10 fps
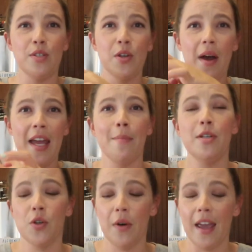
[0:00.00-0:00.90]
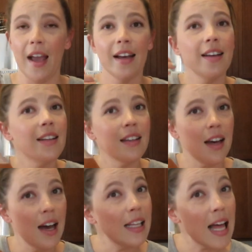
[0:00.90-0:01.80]
so I am enjoying
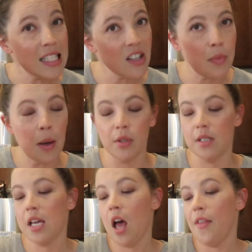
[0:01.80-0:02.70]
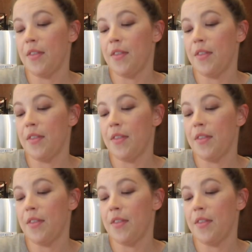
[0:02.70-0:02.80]
a glass of bubbles.